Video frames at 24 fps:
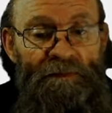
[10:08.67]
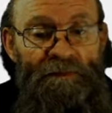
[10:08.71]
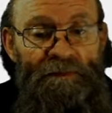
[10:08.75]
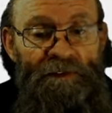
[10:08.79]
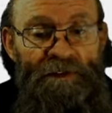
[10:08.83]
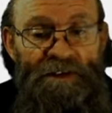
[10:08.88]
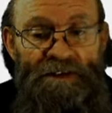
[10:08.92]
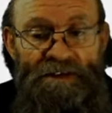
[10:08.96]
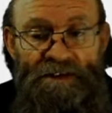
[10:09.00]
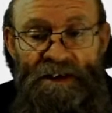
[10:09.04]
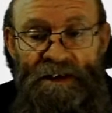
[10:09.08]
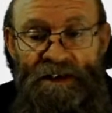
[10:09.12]

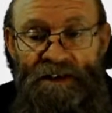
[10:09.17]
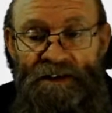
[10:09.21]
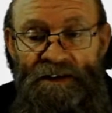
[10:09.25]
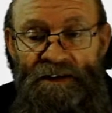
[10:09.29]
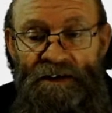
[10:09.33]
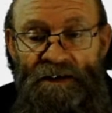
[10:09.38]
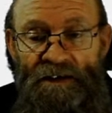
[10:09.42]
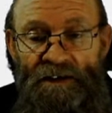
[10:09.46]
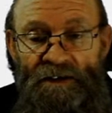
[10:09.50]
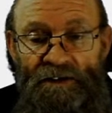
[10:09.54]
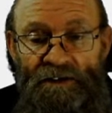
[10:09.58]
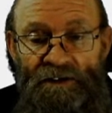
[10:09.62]
design
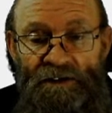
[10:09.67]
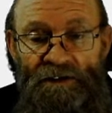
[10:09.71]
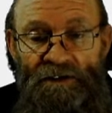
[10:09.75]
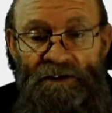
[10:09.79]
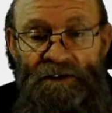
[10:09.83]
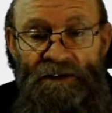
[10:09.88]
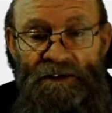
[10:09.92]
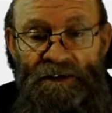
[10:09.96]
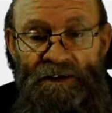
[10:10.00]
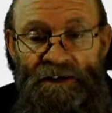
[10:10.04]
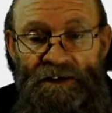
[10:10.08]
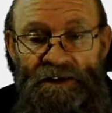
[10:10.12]
that I got
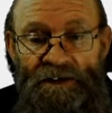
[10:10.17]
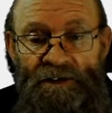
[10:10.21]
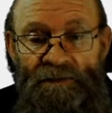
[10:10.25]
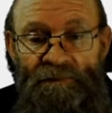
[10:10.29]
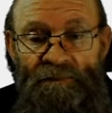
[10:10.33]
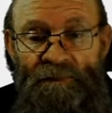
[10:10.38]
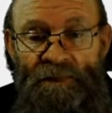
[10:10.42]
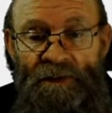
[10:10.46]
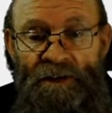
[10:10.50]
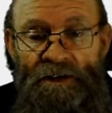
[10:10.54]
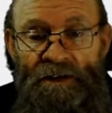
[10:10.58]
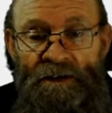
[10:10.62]
going here,
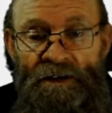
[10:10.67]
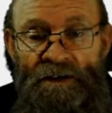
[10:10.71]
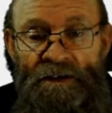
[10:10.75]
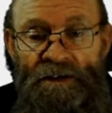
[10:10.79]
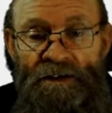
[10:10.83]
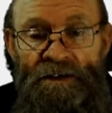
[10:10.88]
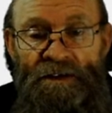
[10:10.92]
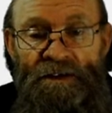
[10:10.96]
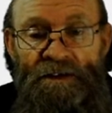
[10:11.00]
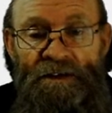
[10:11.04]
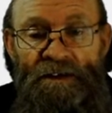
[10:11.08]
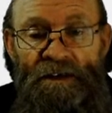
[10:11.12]

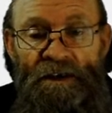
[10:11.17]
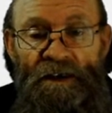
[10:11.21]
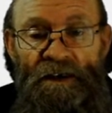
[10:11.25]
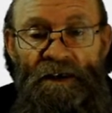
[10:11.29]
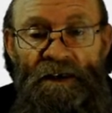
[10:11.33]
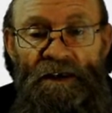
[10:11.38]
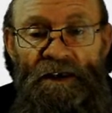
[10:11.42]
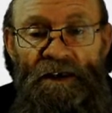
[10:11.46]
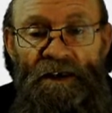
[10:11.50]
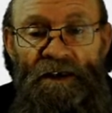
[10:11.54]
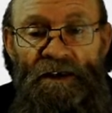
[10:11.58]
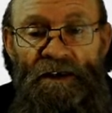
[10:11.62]

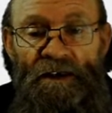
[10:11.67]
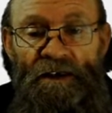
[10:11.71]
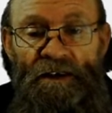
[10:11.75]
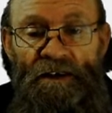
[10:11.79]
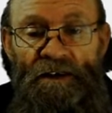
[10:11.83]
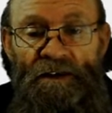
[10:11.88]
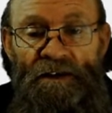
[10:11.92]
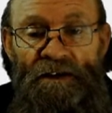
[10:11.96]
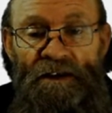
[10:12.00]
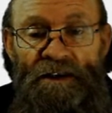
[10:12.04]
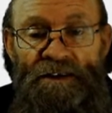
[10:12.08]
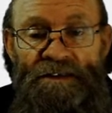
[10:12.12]

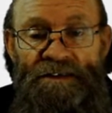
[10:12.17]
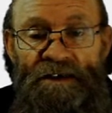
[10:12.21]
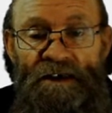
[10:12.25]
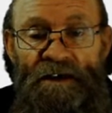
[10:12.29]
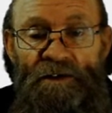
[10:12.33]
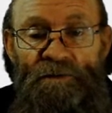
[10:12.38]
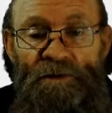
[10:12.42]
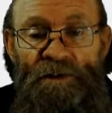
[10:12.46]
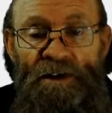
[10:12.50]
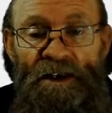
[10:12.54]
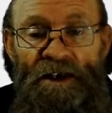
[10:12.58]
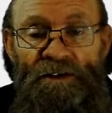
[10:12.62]
and let's say I
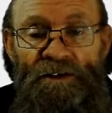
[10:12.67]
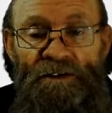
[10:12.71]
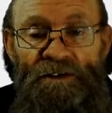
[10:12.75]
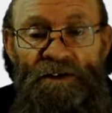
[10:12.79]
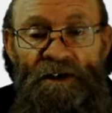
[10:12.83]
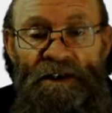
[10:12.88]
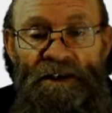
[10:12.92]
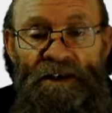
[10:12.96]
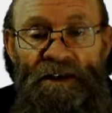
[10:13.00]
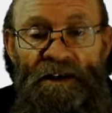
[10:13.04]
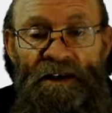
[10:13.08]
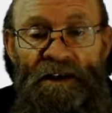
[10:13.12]
would like to
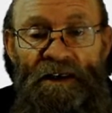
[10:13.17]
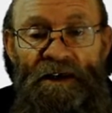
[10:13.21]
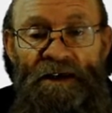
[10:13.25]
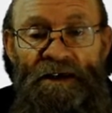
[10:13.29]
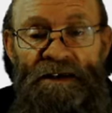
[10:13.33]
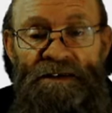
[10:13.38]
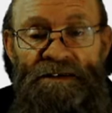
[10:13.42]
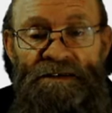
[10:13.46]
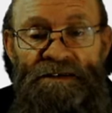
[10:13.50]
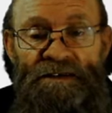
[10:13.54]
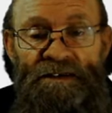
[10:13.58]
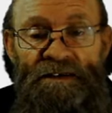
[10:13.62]

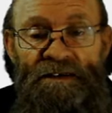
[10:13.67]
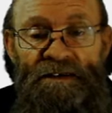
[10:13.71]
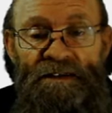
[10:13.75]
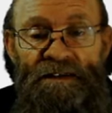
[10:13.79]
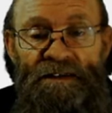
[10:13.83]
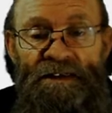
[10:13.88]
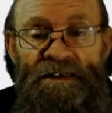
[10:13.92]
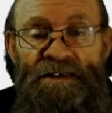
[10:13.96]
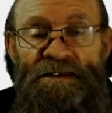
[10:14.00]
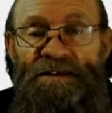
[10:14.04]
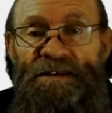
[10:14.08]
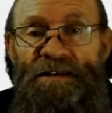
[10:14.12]
analyze
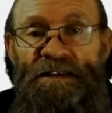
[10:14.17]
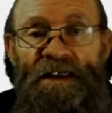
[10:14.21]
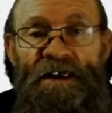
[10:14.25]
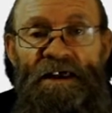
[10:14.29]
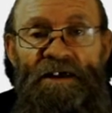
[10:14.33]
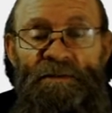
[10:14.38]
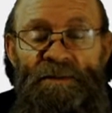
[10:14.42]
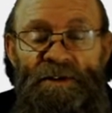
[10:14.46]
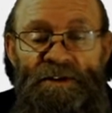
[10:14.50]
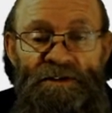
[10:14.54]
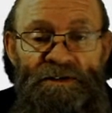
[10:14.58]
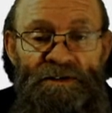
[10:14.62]
this
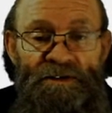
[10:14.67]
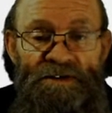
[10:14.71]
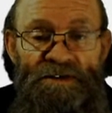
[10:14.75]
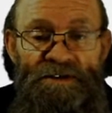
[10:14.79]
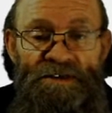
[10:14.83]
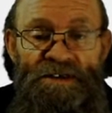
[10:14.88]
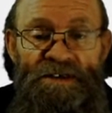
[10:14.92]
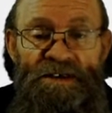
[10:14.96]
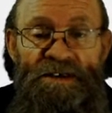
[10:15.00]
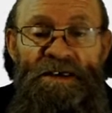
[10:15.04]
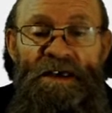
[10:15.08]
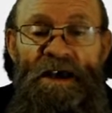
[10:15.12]
label to
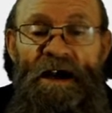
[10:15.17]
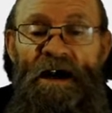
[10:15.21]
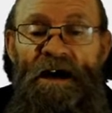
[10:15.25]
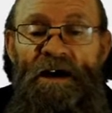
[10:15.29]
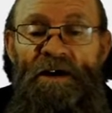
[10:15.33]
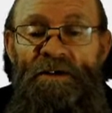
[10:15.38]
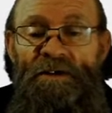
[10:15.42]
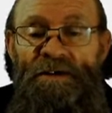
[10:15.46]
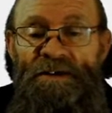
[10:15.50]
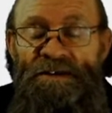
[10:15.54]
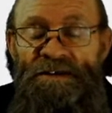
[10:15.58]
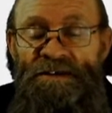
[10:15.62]
see
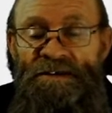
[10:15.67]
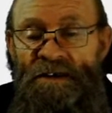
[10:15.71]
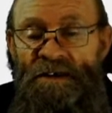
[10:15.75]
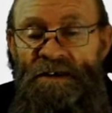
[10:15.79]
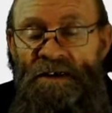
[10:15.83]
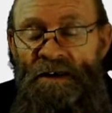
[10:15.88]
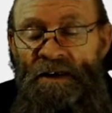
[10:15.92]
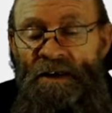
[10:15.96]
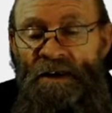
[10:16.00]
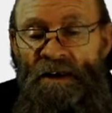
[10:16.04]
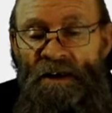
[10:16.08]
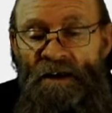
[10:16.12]
how it's
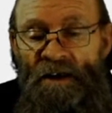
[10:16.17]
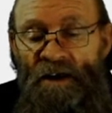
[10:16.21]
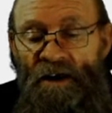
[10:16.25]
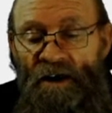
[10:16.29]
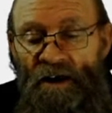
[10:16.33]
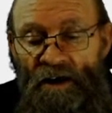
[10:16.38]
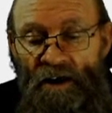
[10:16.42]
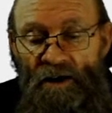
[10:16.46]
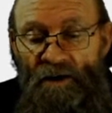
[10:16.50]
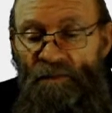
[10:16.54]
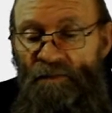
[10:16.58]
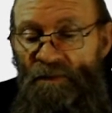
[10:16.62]

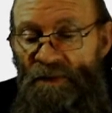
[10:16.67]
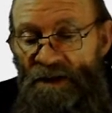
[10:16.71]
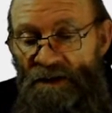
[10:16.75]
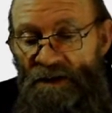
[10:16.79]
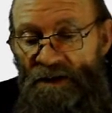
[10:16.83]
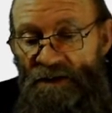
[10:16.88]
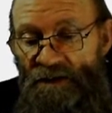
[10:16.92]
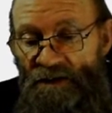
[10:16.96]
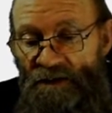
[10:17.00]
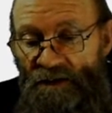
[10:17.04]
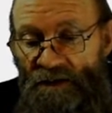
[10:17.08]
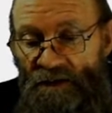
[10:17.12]

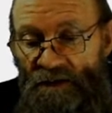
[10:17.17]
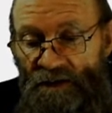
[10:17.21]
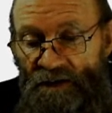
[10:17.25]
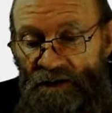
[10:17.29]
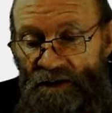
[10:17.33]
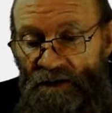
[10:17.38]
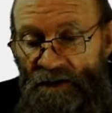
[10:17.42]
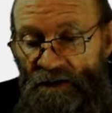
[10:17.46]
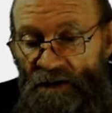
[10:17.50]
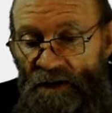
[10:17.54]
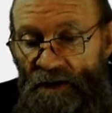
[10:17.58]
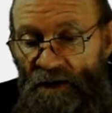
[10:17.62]

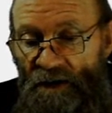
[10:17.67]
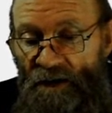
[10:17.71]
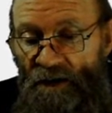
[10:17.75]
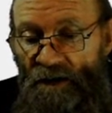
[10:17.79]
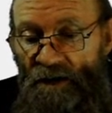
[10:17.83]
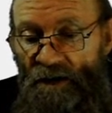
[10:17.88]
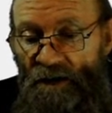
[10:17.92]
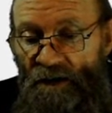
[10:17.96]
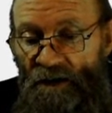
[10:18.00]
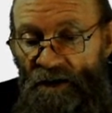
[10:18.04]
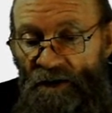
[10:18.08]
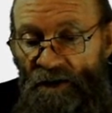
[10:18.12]
been
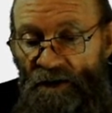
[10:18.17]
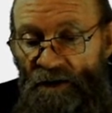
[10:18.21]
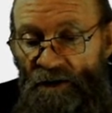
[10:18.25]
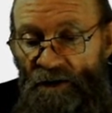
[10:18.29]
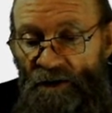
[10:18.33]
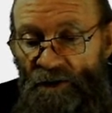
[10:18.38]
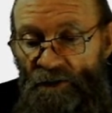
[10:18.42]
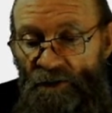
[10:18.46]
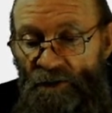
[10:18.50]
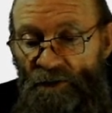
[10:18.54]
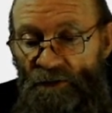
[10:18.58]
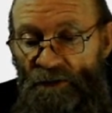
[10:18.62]

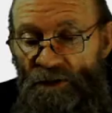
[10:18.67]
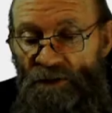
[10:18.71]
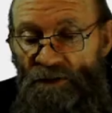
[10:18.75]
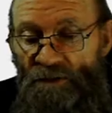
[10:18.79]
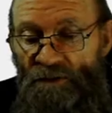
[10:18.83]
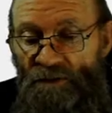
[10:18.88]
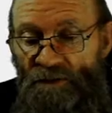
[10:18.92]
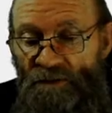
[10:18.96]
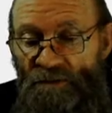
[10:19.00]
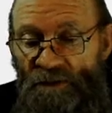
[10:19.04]
according to the